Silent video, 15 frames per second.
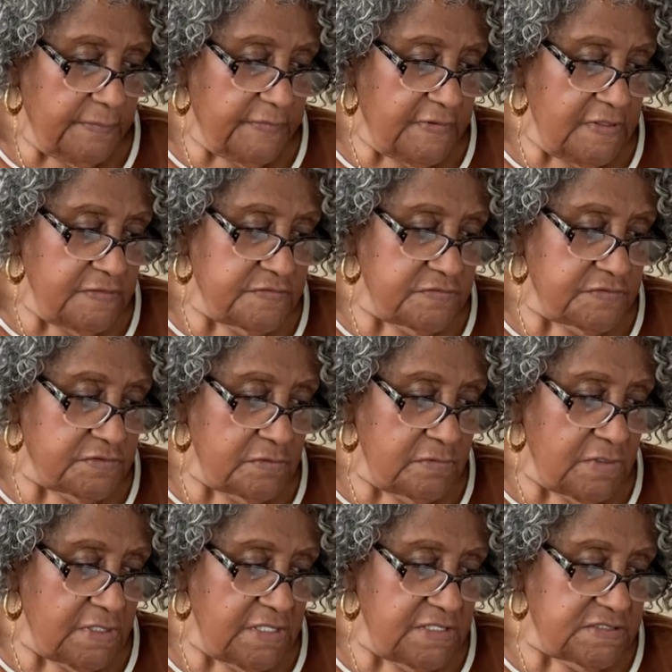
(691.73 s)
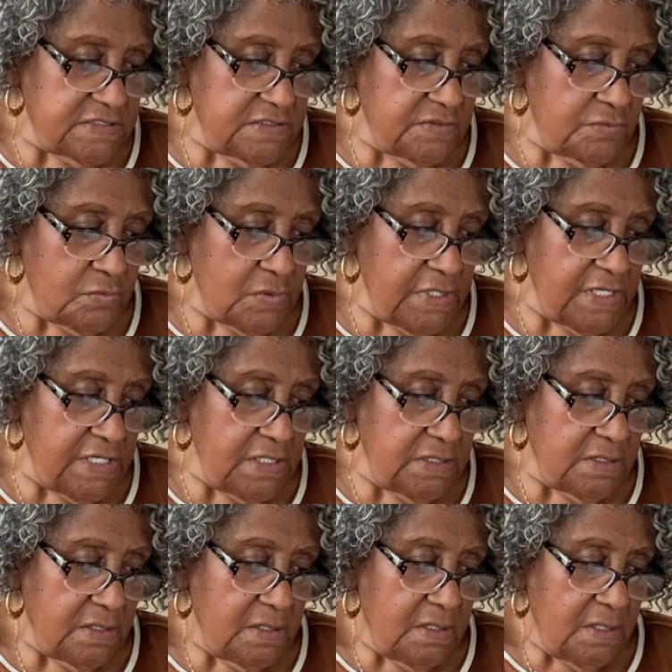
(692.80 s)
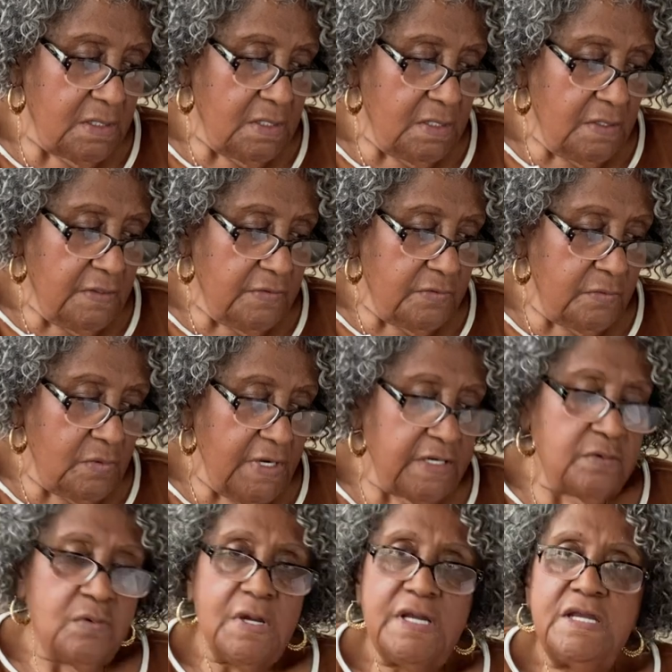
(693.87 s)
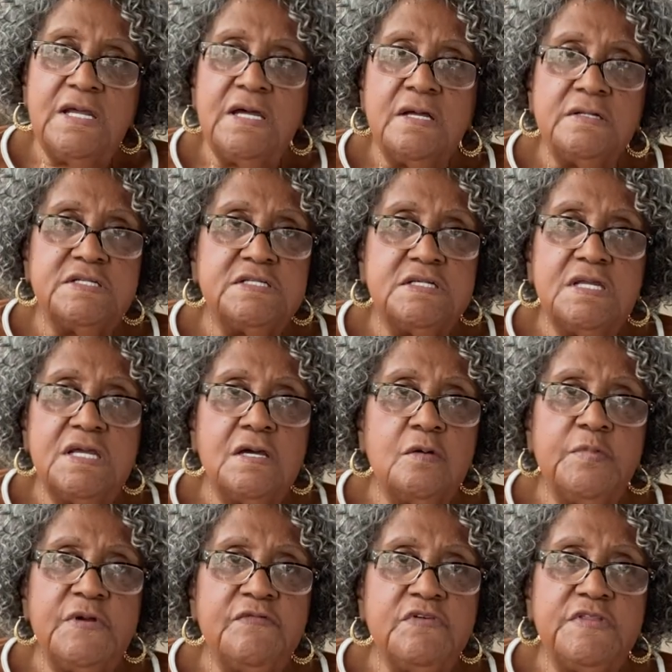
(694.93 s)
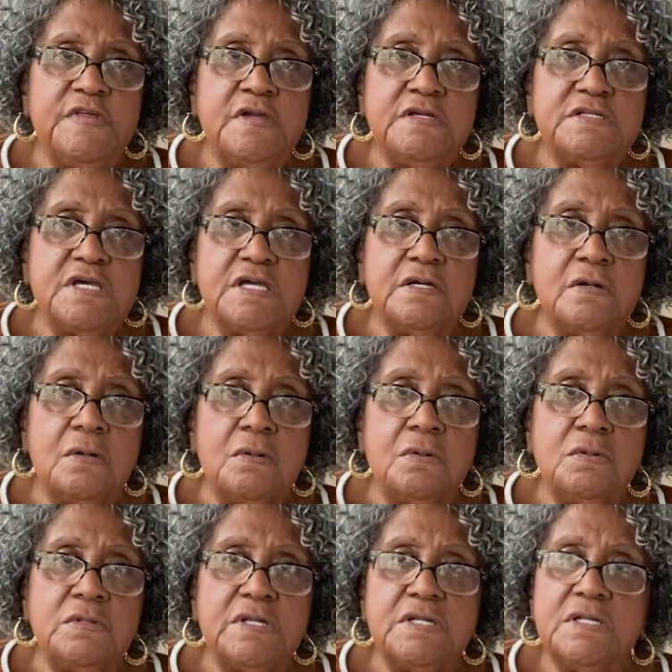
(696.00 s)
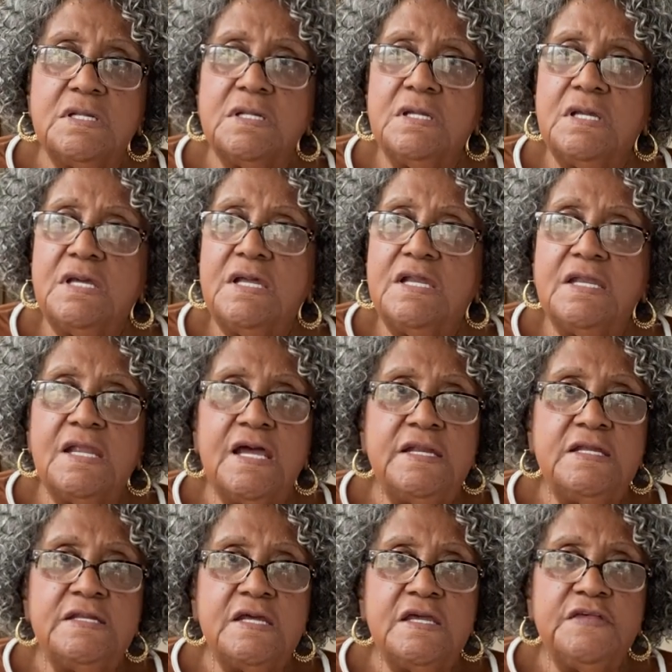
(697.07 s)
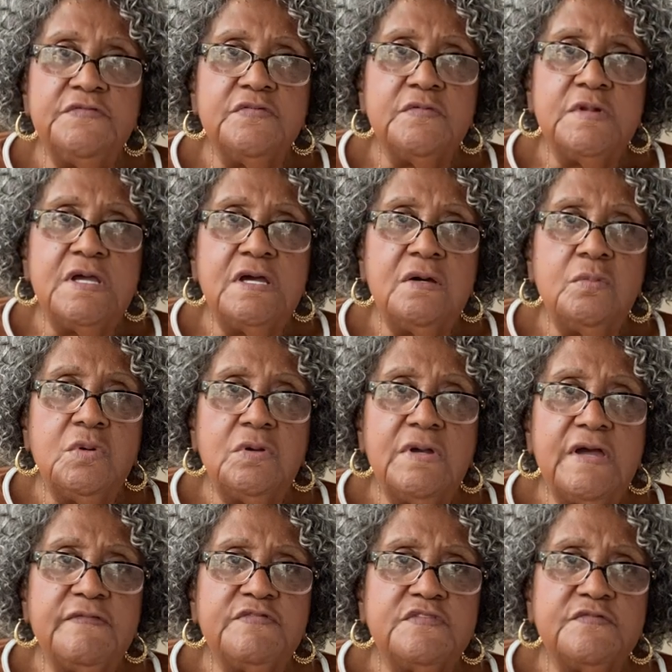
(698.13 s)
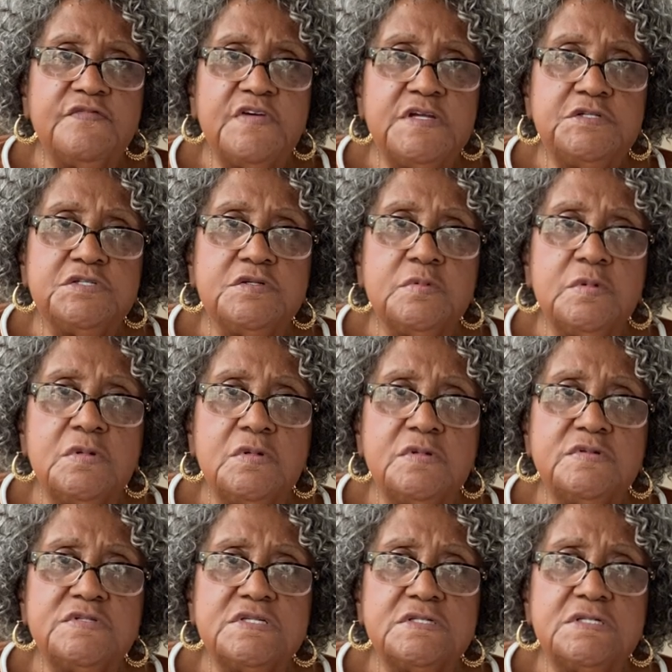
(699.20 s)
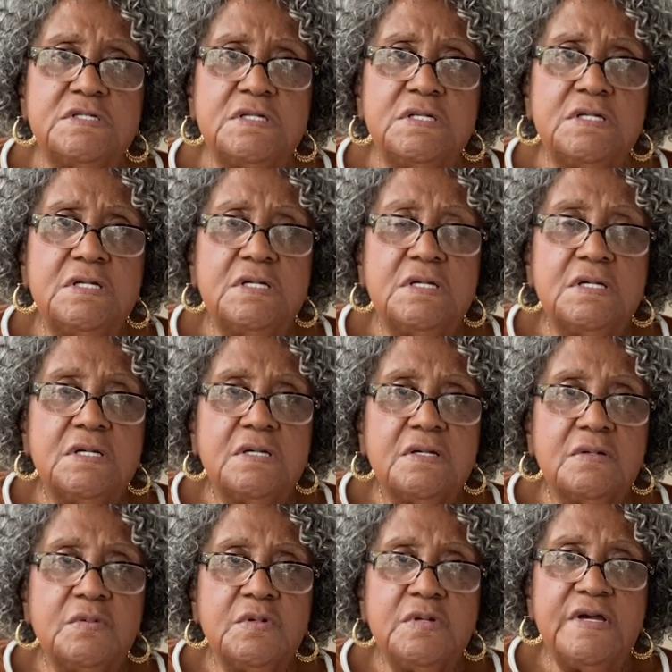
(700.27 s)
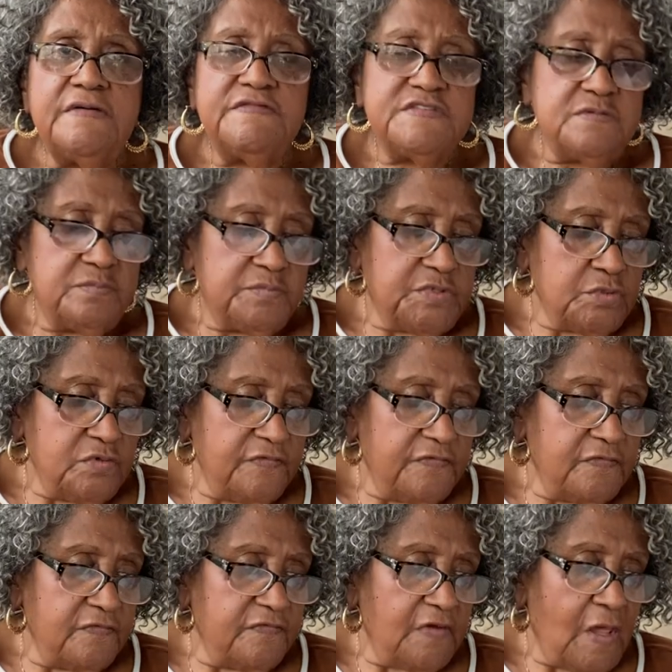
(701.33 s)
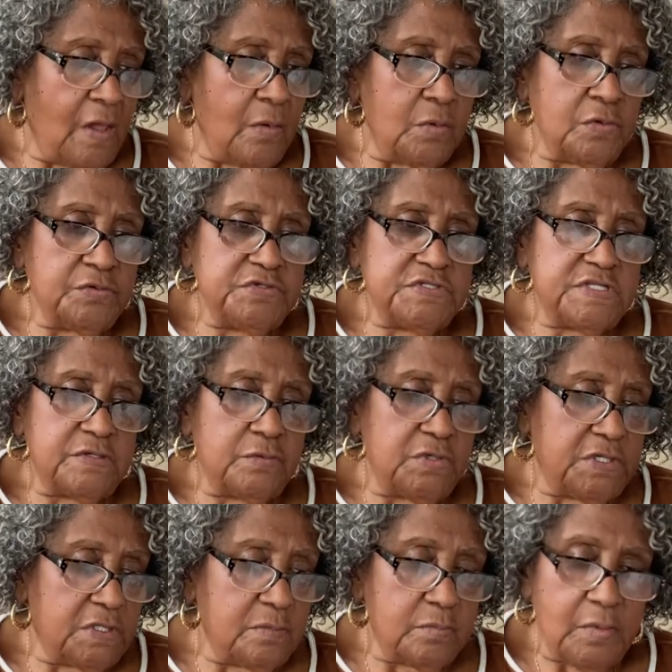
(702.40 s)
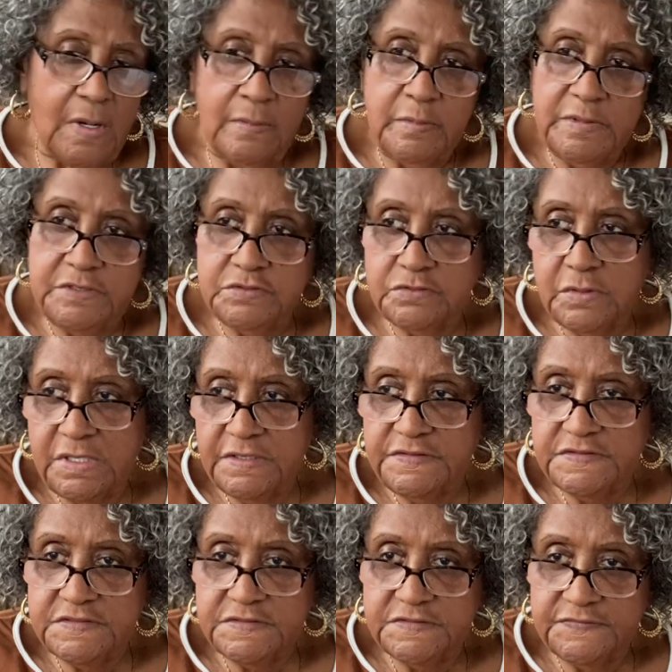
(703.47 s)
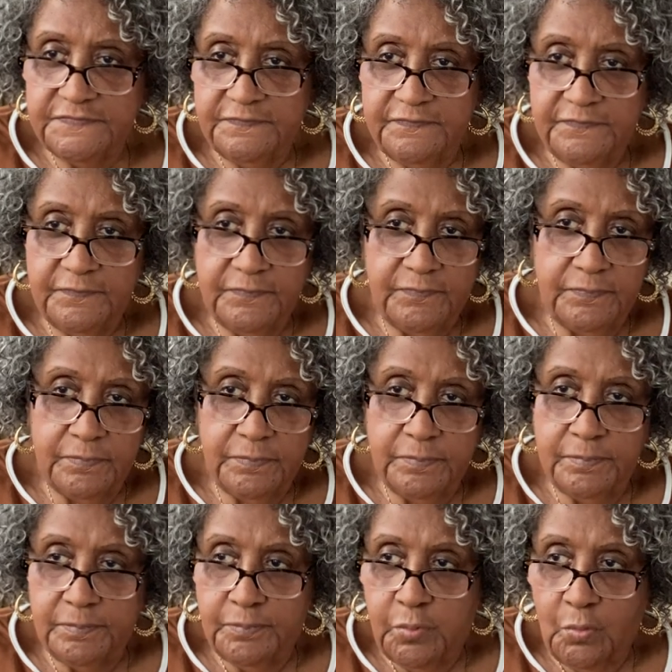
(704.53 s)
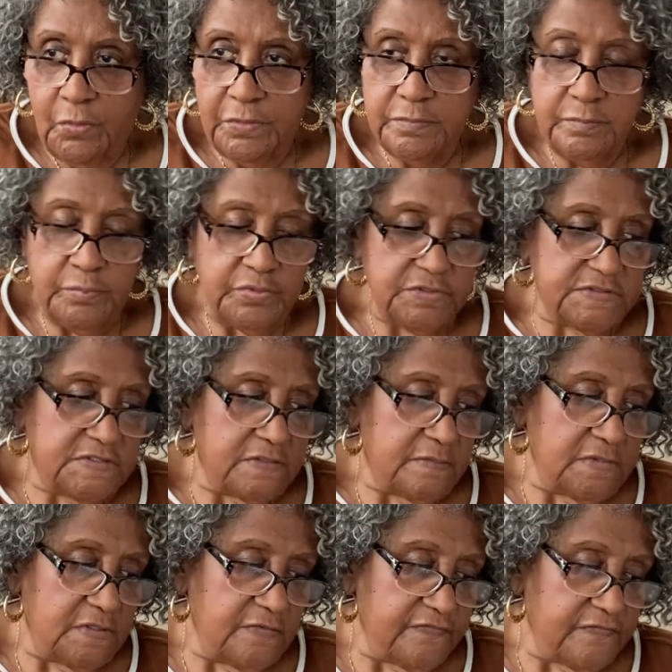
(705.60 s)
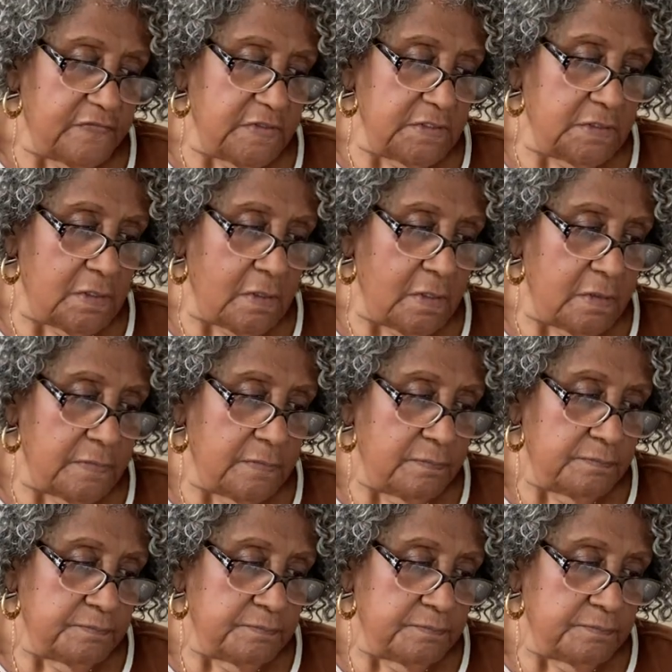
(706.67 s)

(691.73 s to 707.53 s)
Things are so nice, and the rain right now help everything take hold, and 90 days from now we'll have some vegetables and we'll have some beautiful flowers that we can probably transport and put some in the front yard.